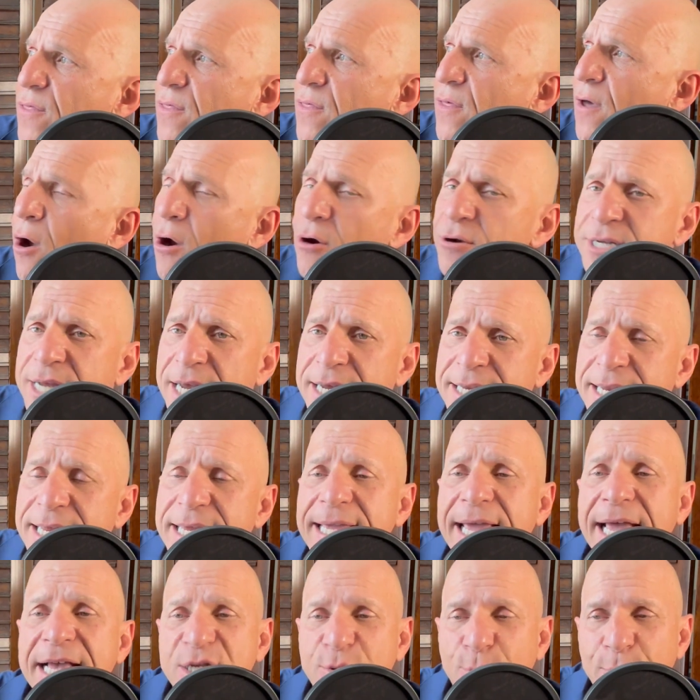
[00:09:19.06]
our technique,
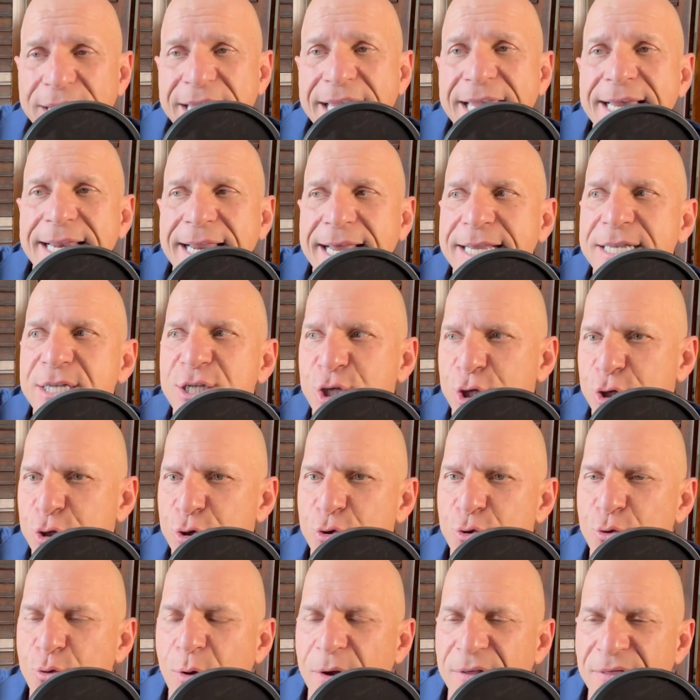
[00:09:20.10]
yes, we get
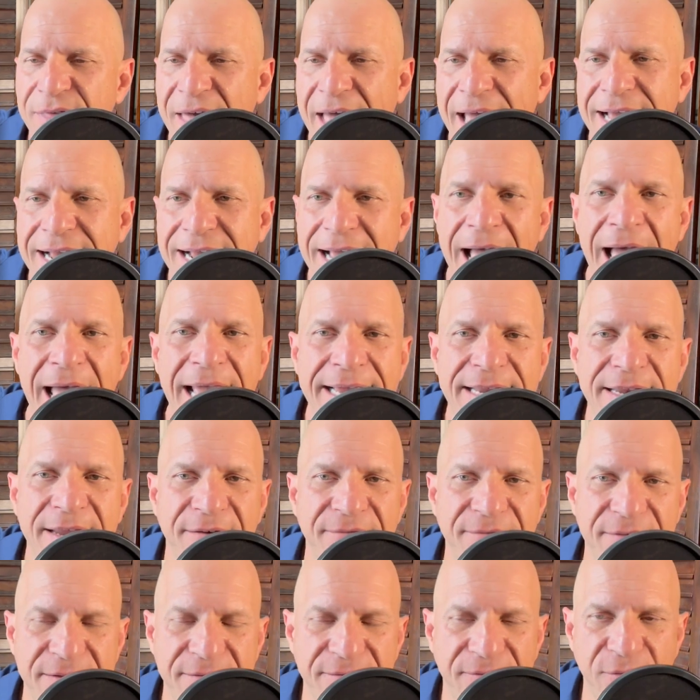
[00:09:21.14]
into that kind
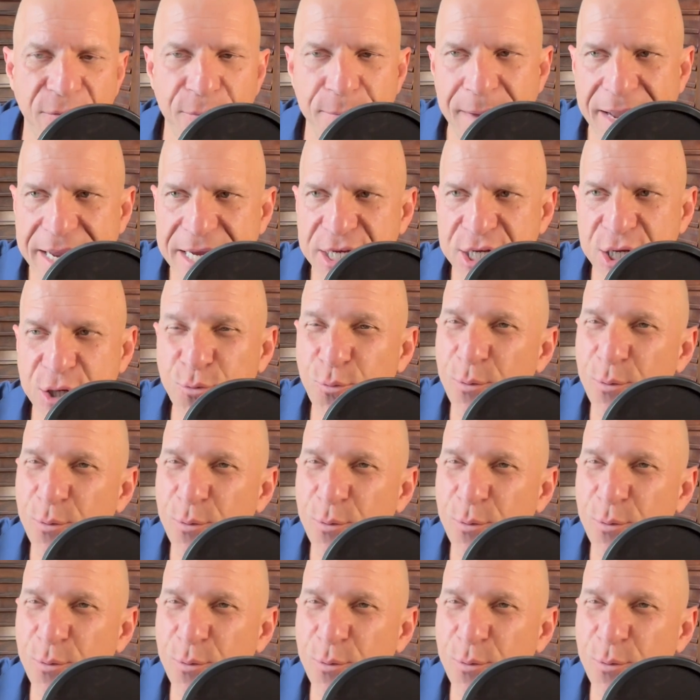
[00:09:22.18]
of information.